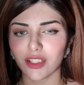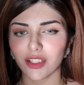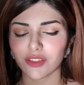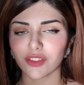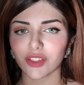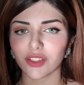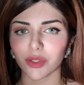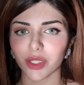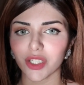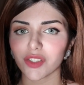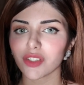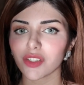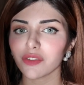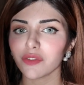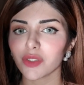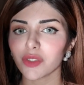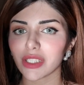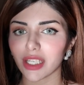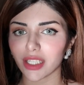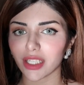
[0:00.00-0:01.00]
So here's a
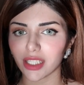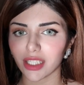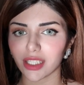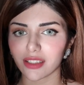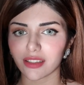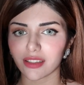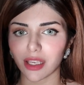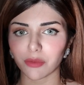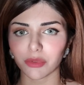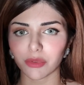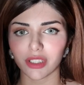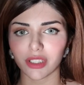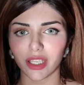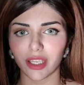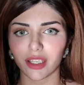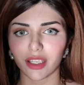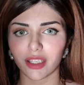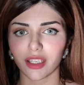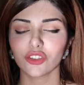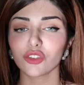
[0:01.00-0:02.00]
few techniques I would
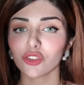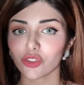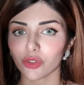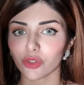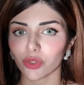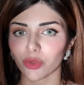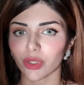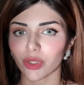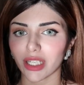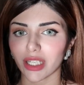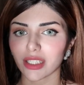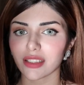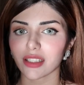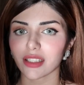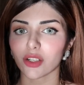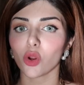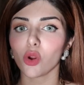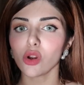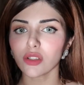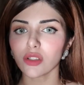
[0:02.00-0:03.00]
like to show you guys,
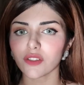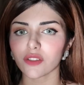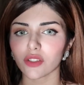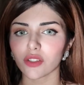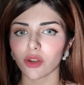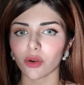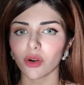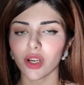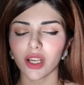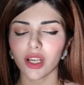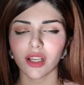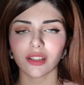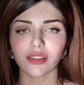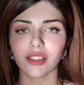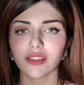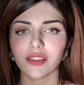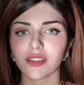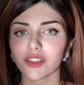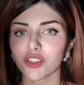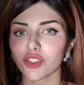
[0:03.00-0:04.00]
and also
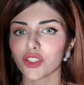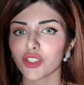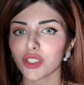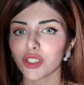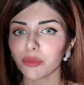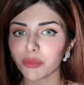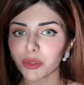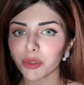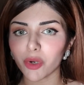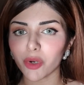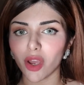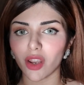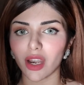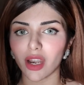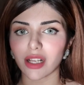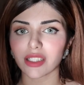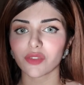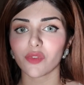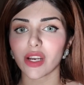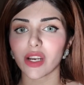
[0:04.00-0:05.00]
these are just simple
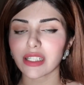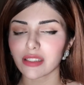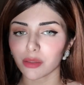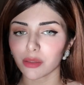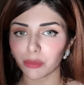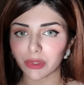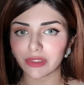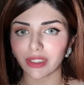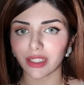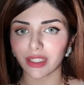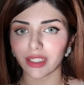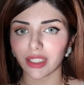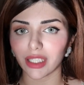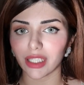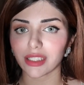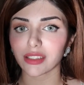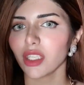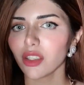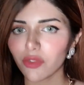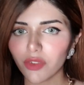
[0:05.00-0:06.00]
products, very simple
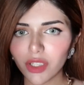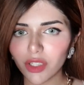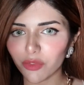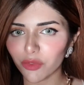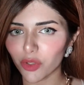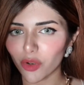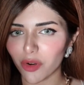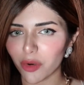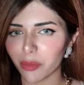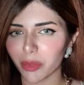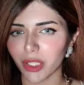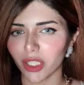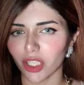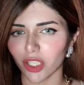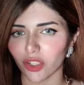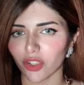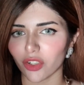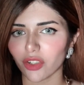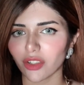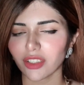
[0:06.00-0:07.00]
techniques. Even if you're a
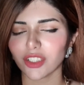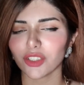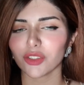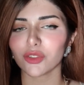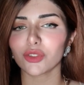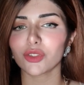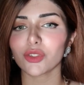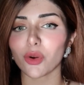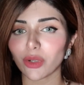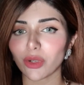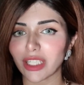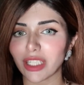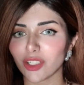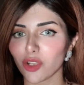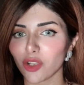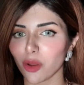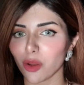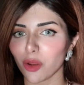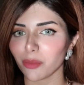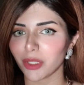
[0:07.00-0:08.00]
beginner, you don't
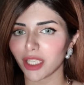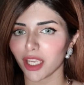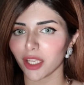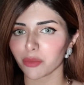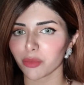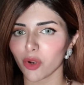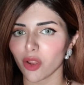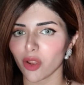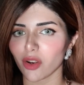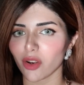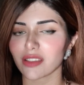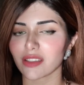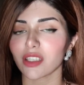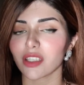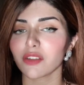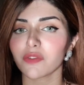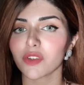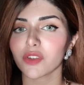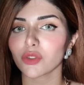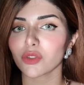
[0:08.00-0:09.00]
need complicated products.
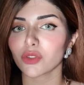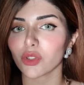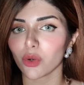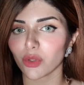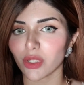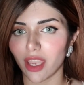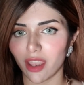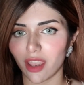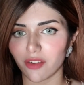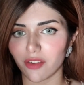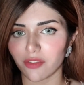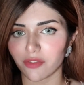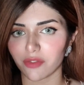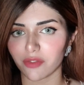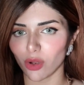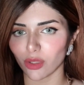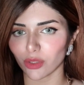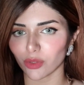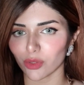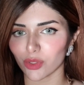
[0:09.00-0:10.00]
If you don't have
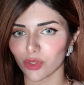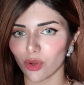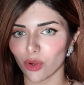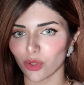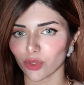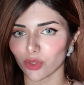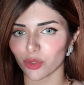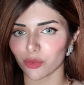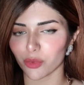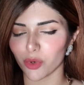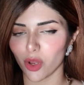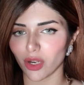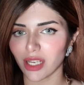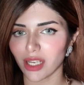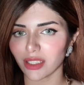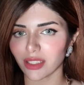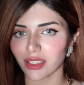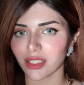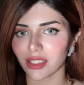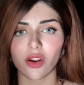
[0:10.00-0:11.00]
all those contour
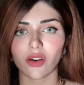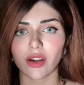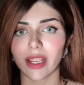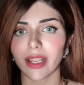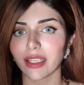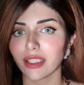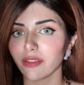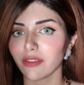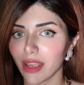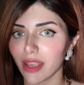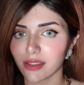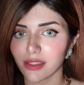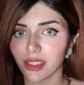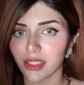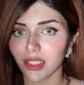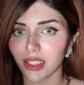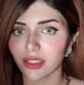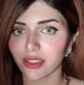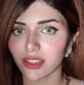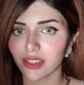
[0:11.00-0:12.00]
products or any
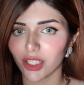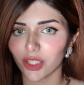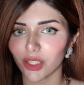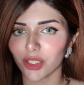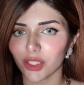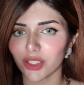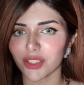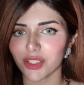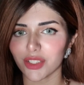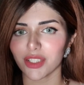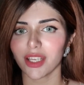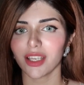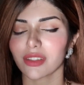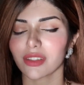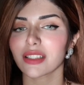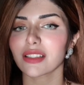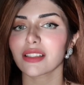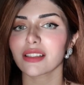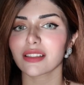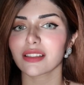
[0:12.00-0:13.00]
fancy concealers,
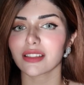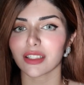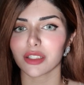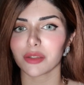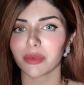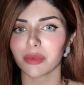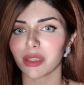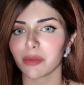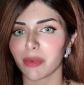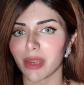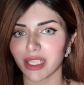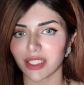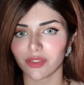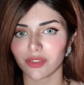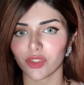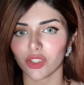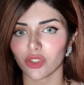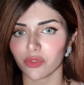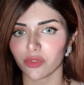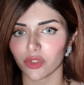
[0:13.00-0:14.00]
this is gonna be the best
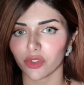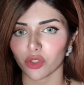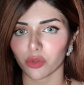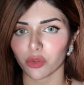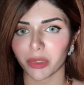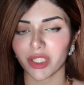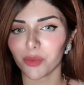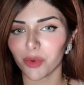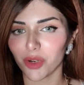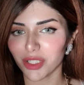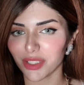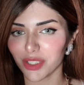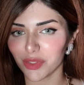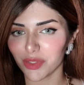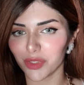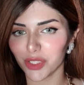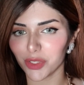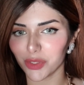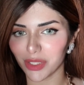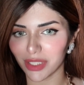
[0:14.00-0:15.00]
video for you. So watch
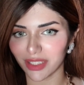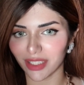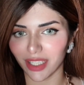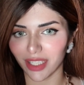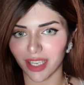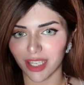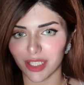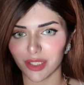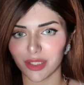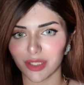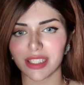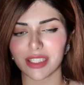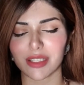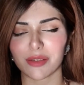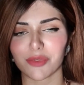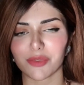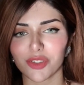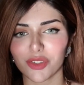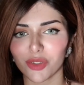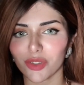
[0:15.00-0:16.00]
this video till the end, because
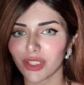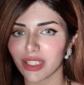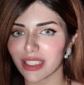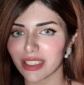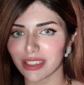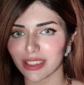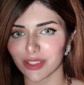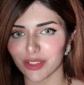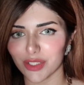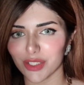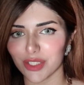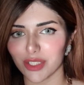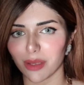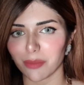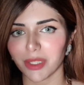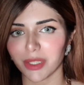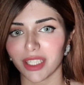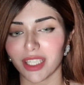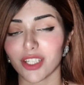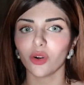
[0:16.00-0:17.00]
I'm sure you're gonna learn
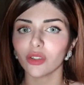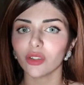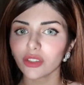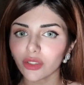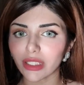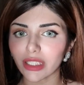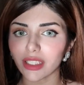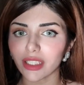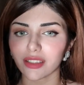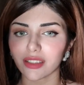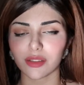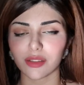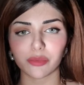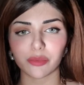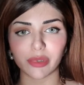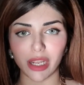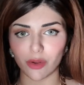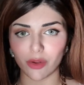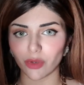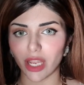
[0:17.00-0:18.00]
something. All you need is a
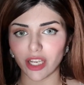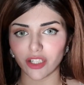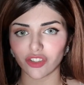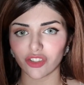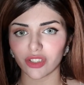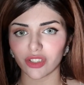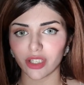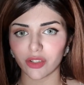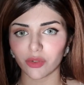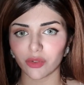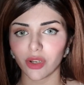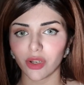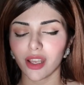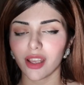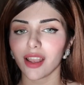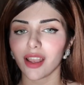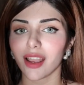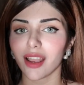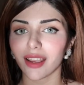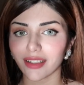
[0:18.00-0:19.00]
brown eyeshadow
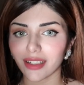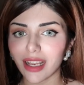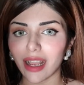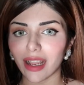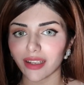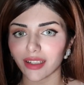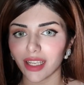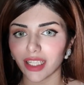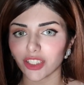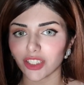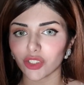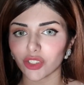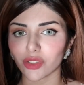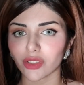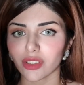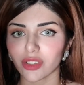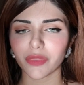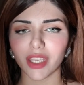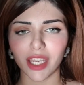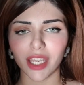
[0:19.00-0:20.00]
and a highlighter
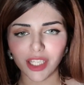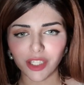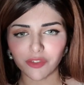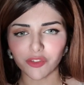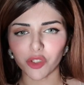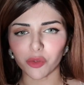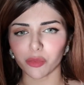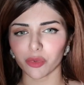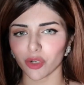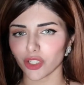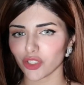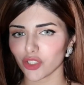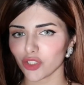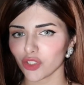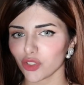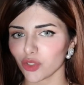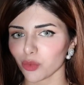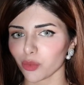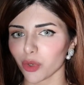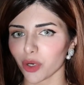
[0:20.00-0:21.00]
and a few
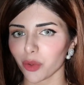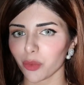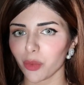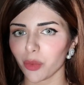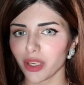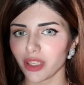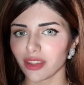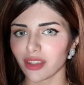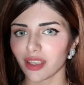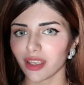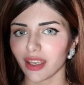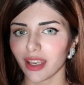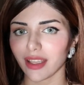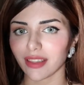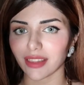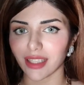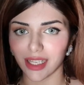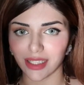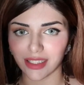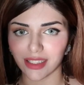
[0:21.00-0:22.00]
brushes to work with,
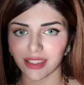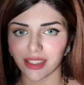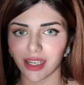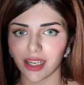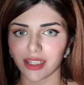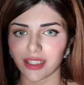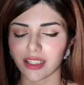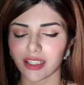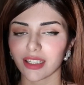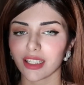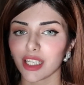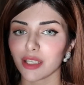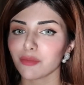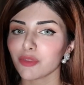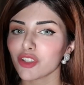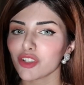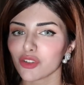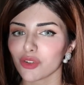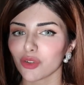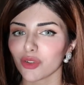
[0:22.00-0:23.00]
and that's that. Let
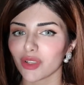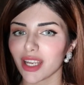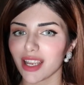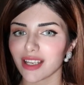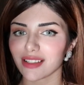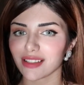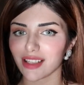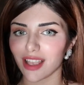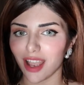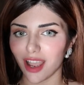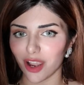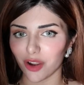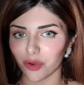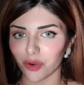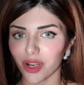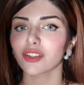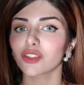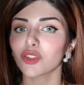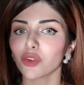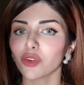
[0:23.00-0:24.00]
me show you guys
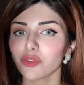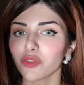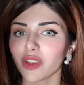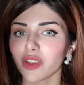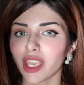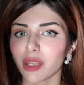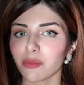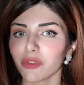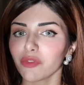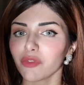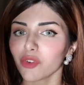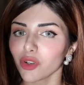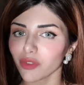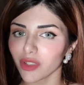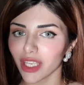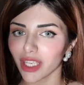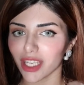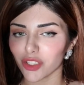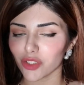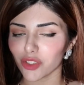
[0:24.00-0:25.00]
how. Don't forget, before
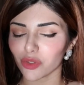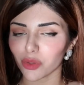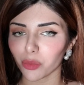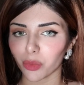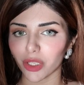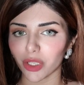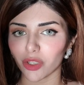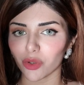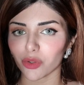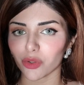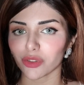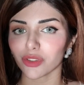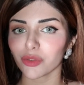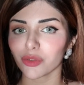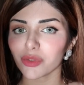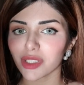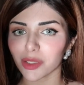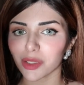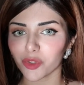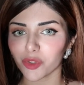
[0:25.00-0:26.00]
we get into the video,
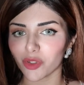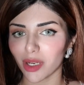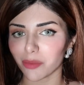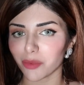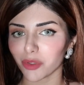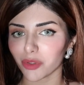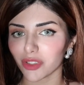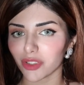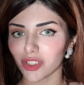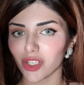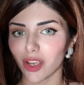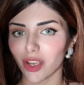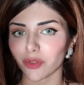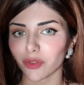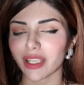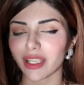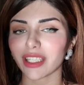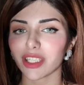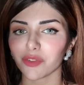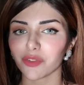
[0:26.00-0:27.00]
do subscribe to the channel
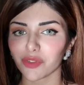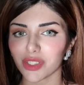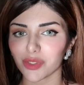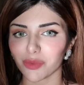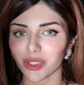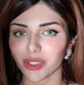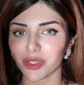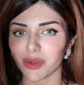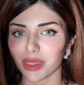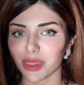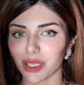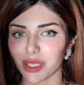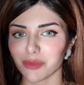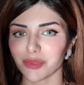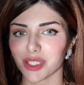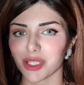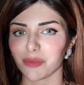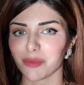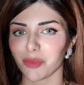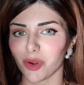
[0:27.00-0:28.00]
and give this video a
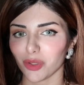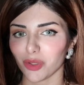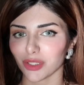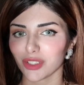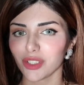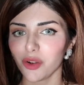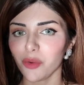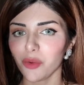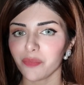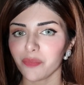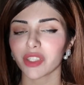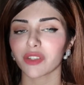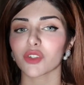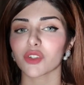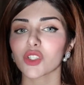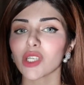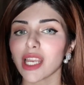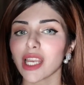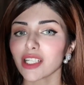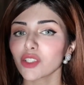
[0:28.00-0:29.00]
thumbs up. Also,
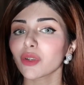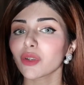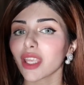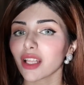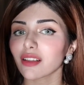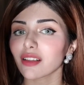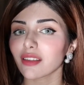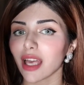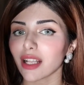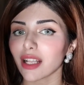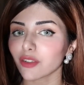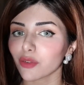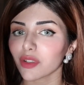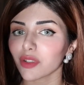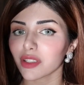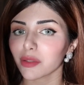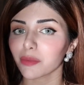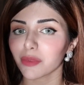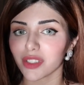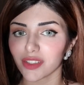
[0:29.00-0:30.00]
we're trying to kill the
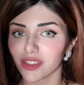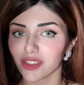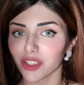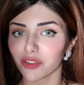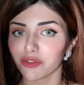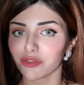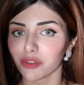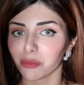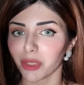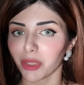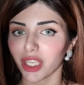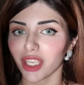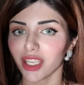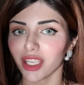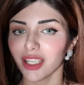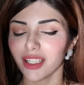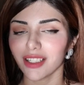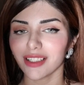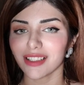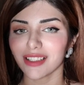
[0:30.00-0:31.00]
algorithm this year for me,
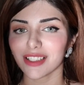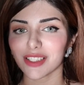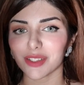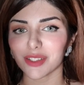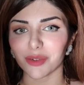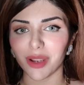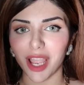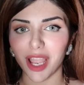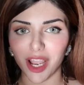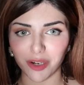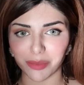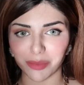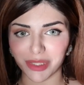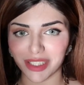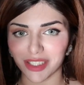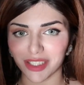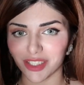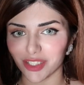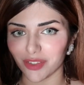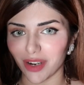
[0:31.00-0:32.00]
so help a
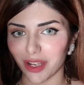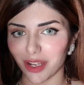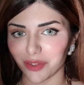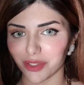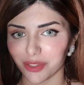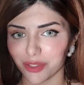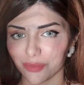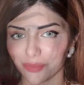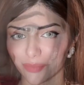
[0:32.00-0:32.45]
sister out.